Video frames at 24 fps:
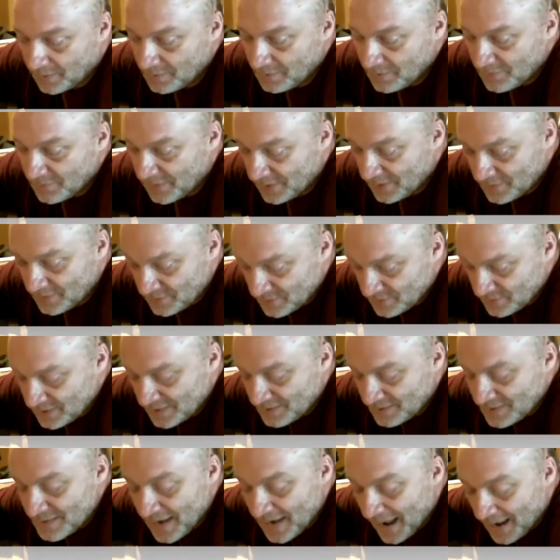than
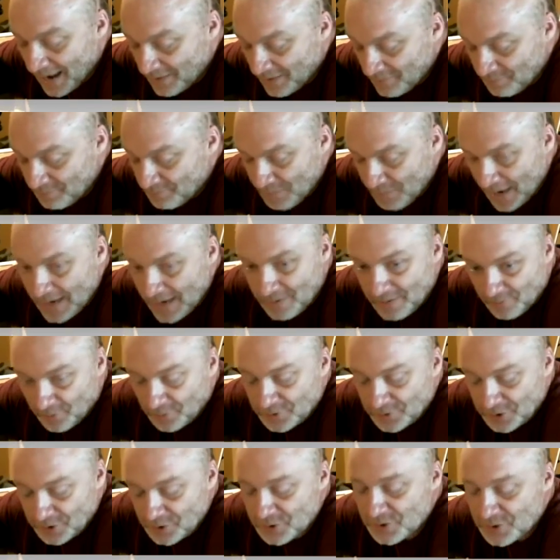not able to
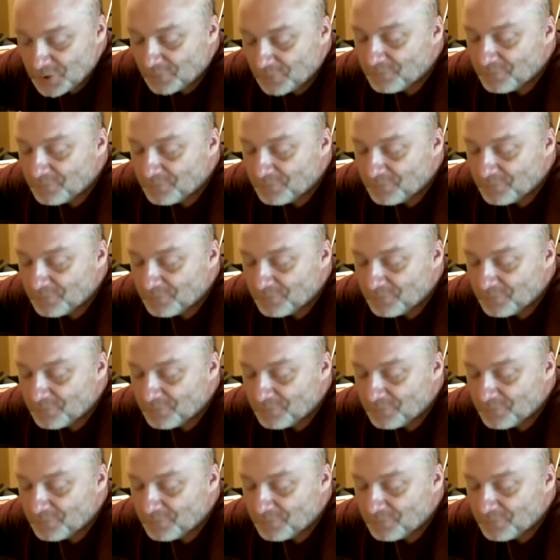do so.